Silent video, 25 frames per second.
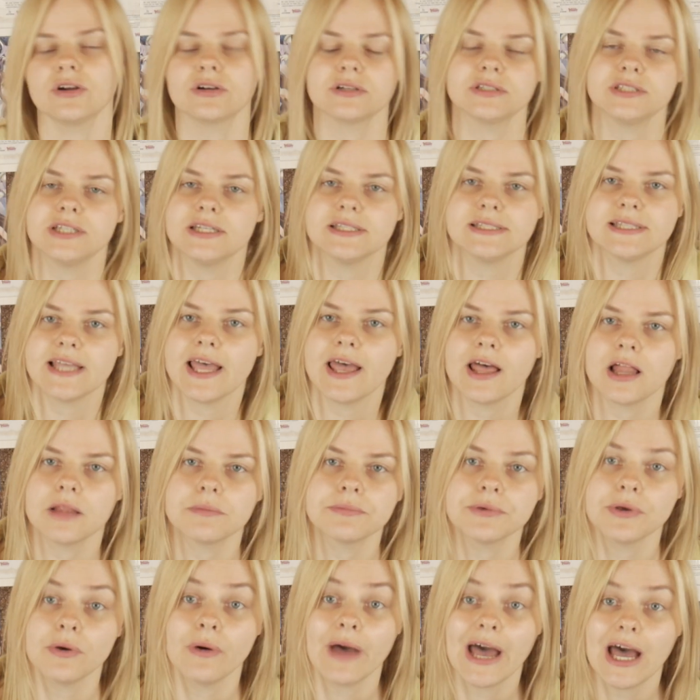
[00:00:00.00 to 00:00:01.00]
or just
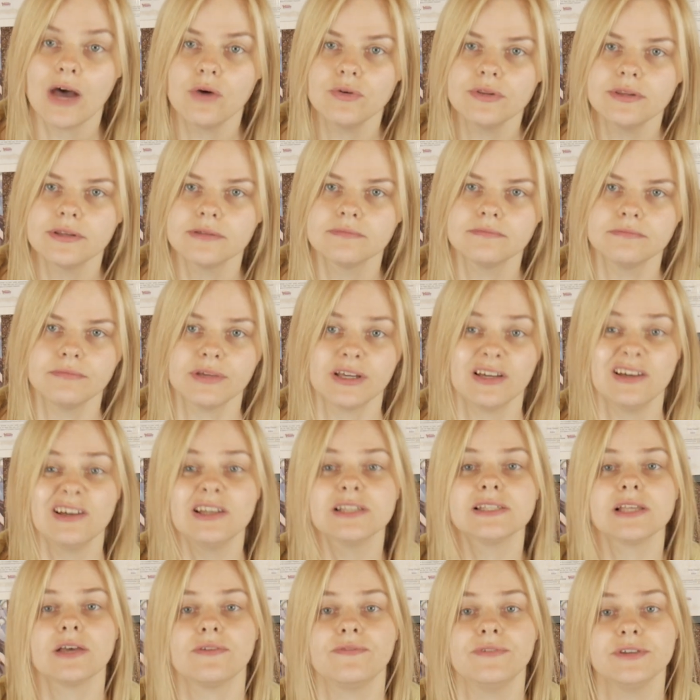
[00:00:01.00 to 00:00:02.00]
help you out,
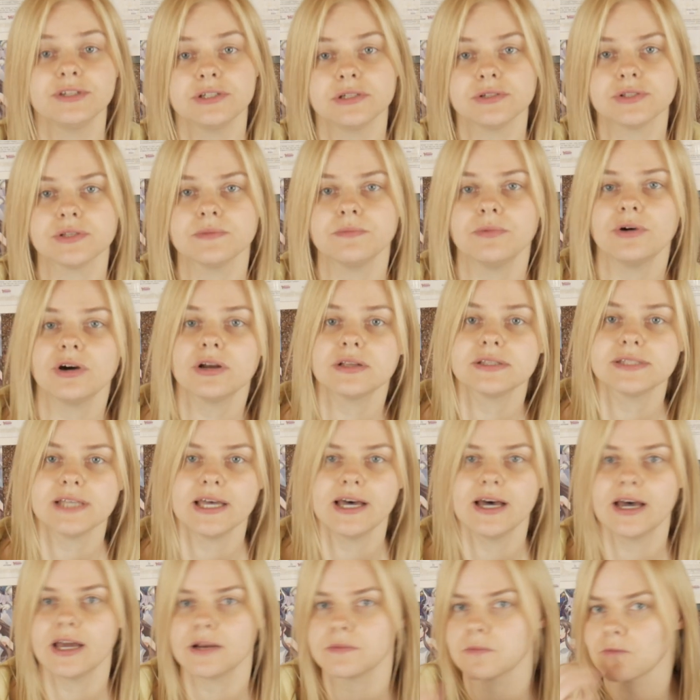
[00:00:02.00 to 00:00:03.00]
because official
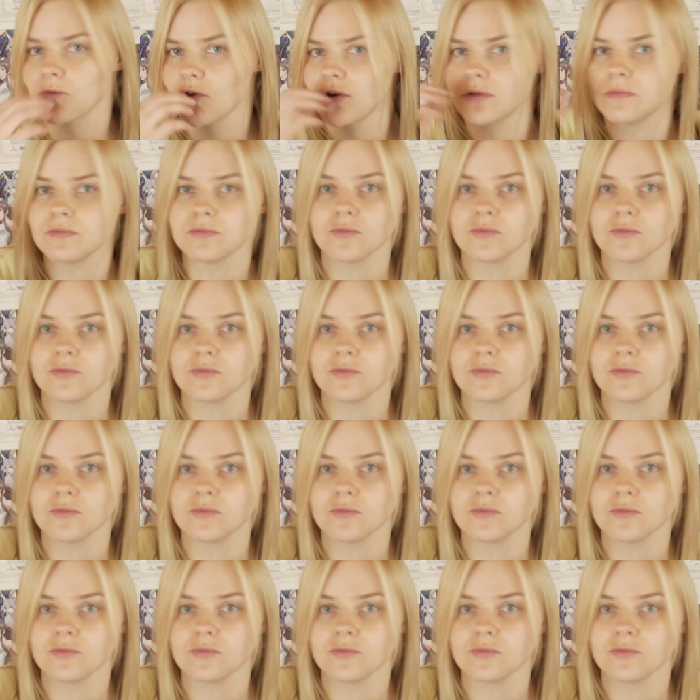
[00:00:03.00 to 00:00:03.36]
supports are...